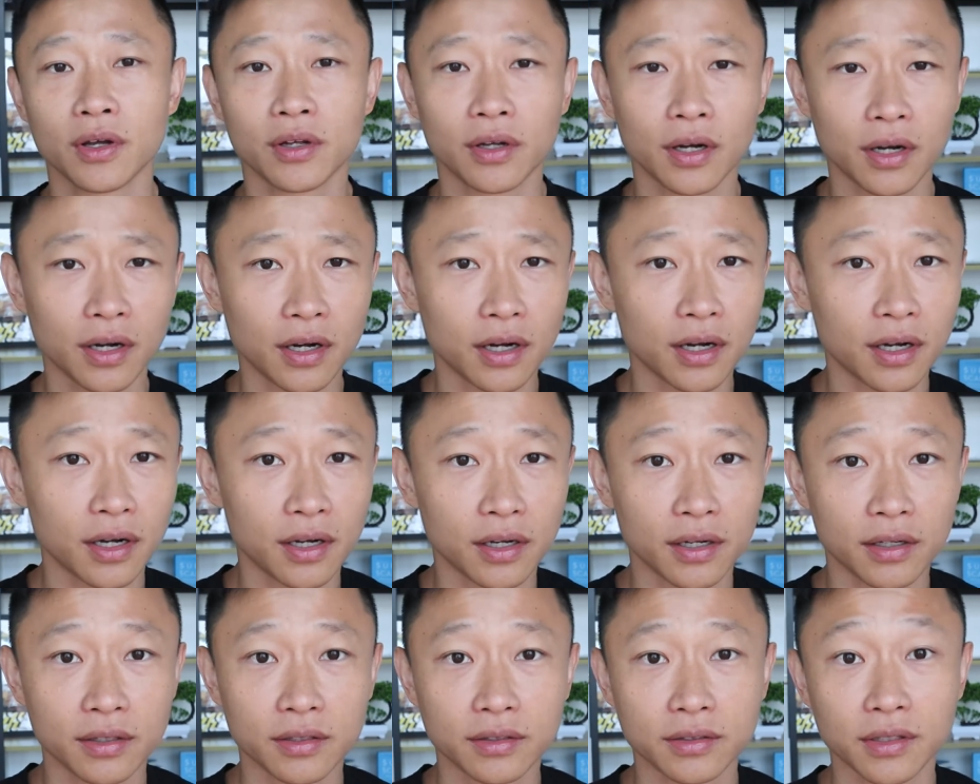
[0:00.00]

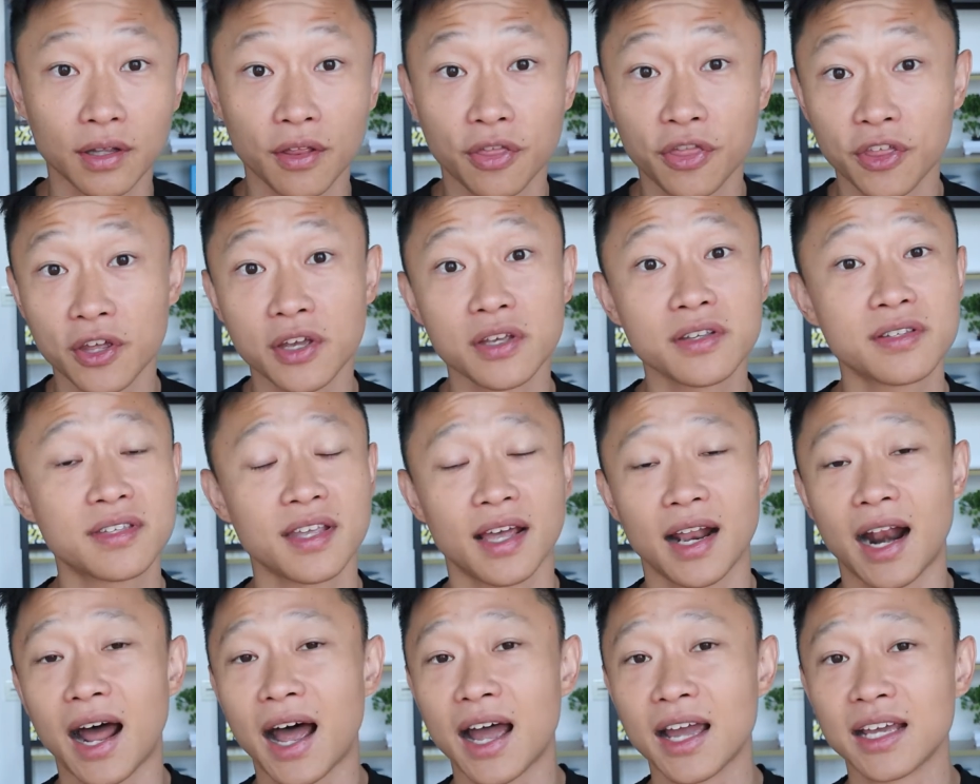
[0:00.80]
the things
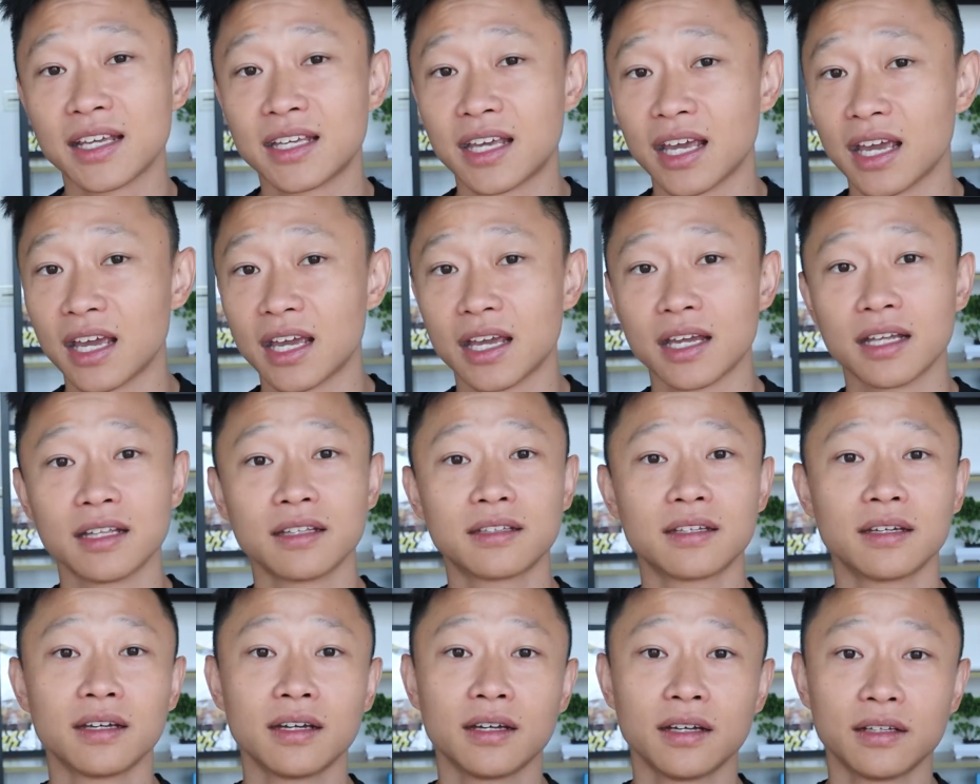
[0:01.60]
that I
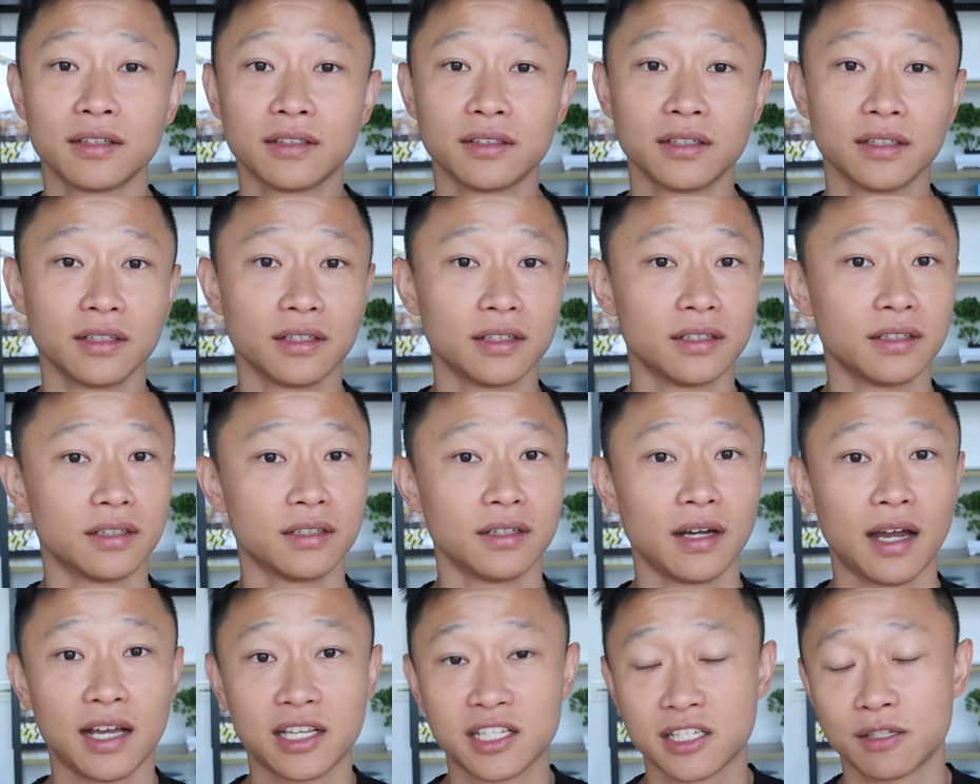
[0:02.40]
gained,
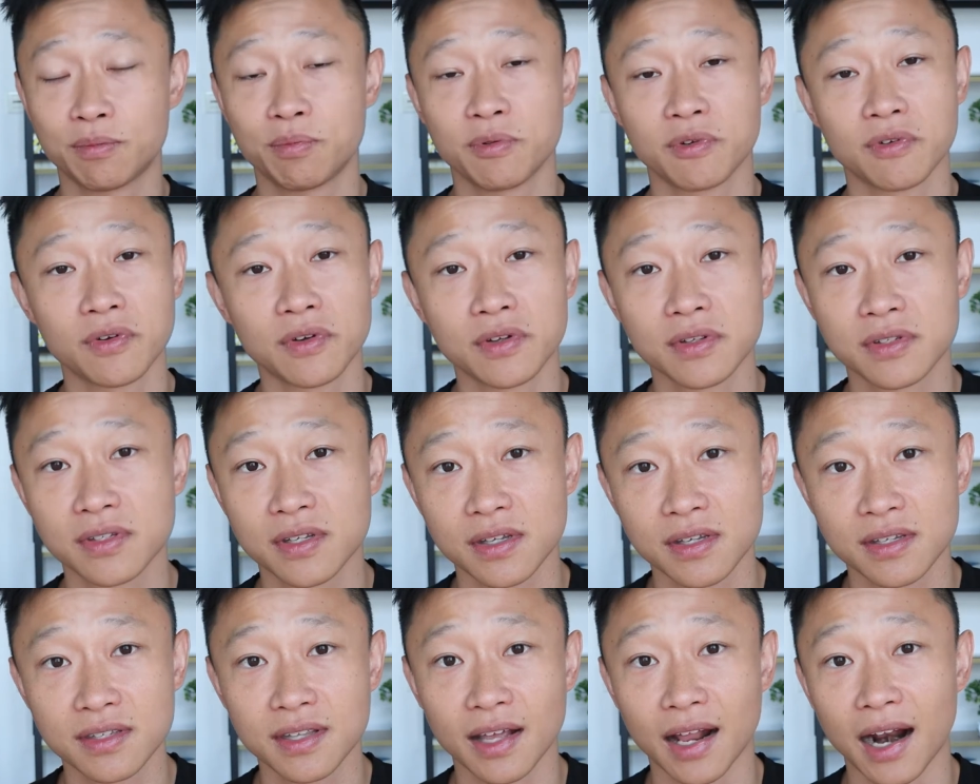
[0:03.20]
the
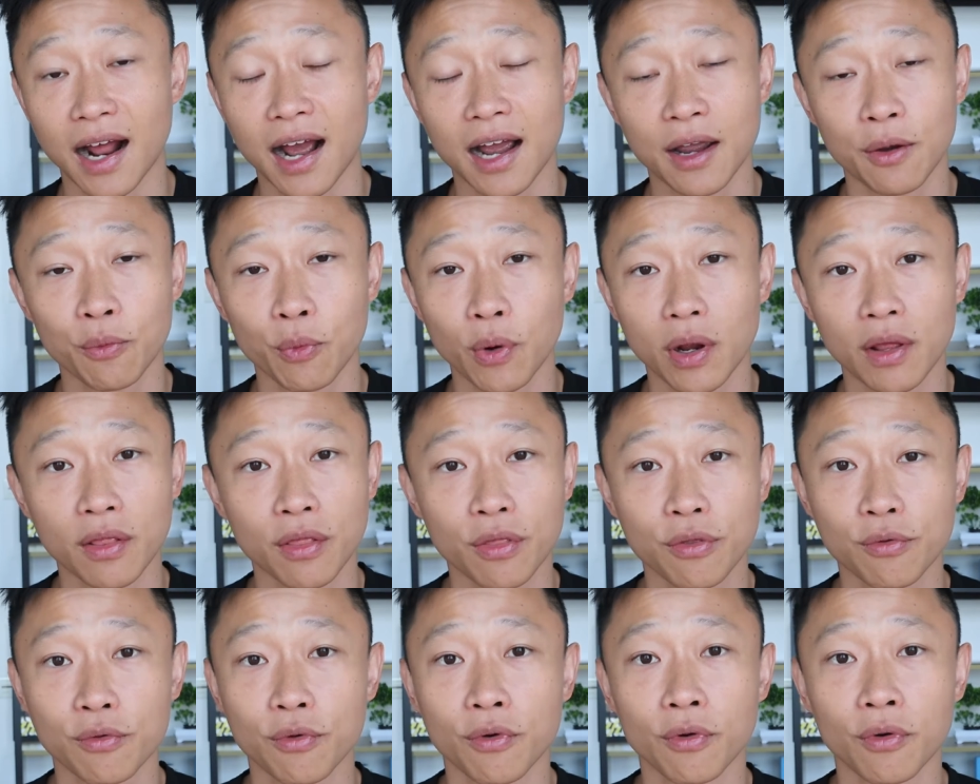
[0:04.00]
experiences that I
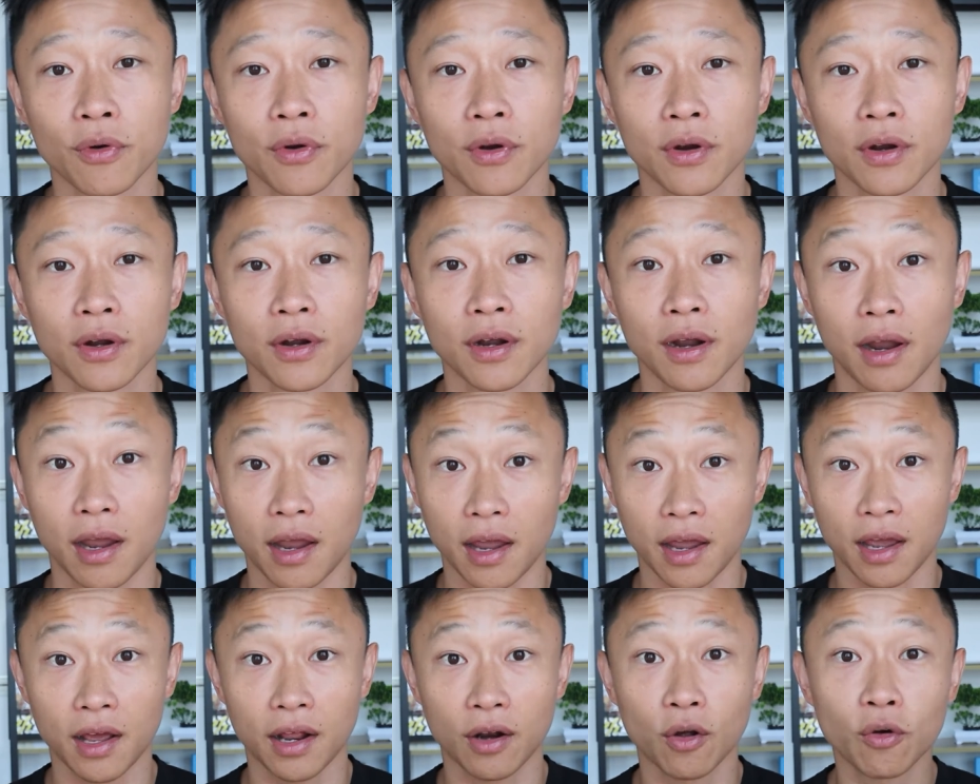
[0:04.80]
went through,
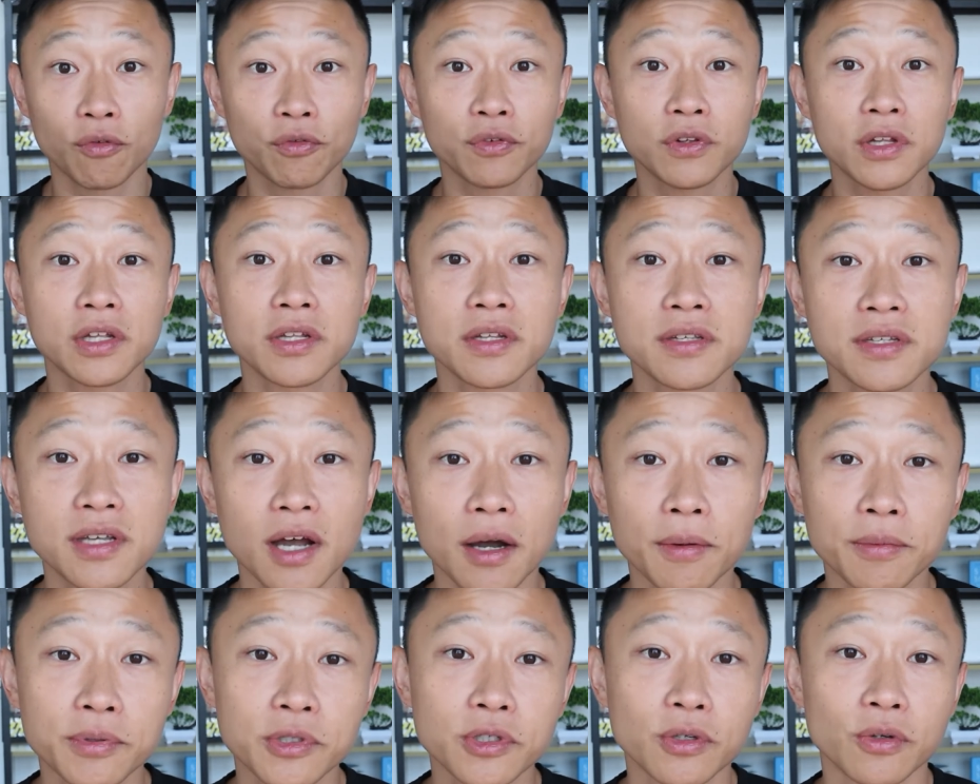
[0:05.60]
and hopefully this
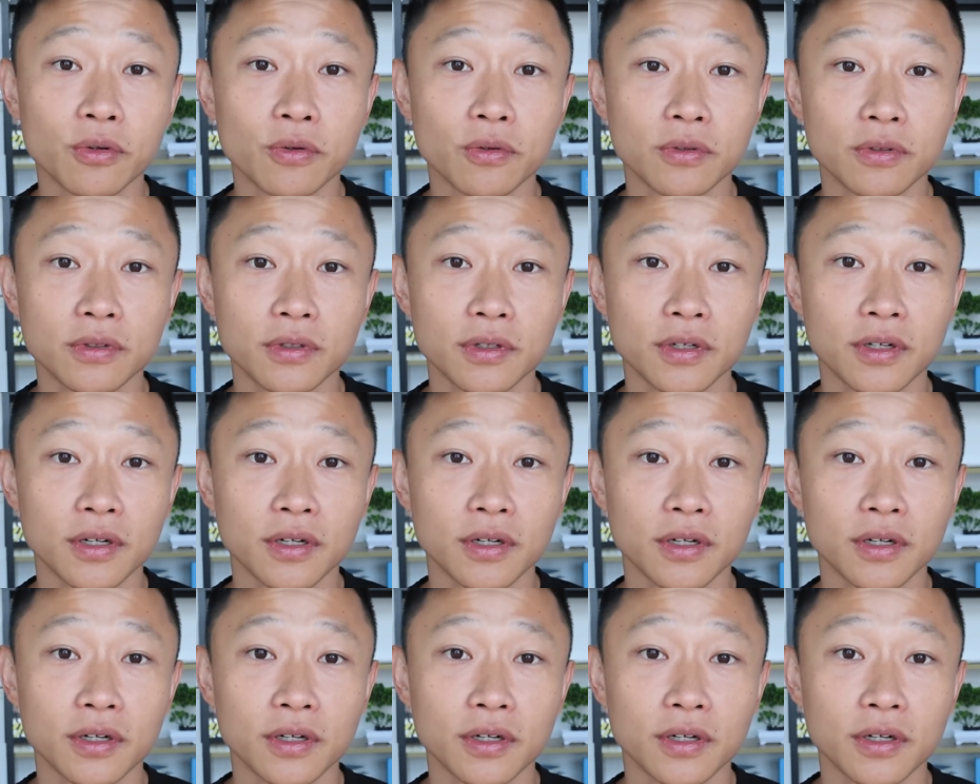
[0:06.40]
helps you.